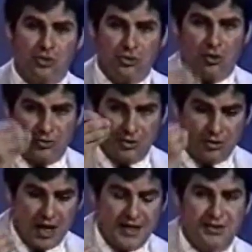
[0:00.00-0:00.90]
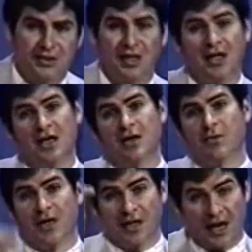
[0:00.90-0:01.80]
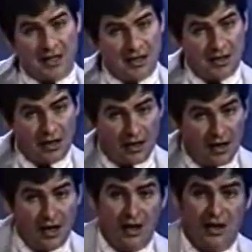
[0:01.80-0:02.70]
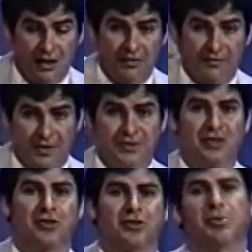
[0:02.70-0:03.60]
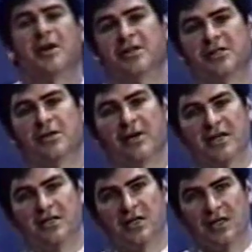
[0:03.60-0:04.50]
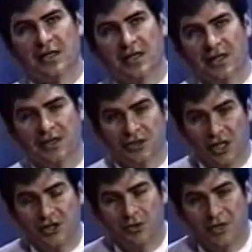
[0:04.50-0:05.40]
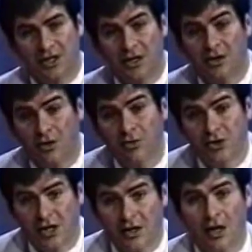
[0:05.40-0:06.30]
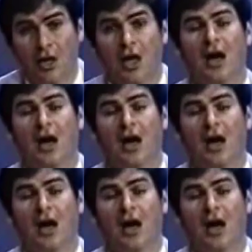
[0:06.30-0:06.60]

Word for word: to go to Christ? Well, I think uh, Francisco Suarez, the great uh, uh Jesuit theologian,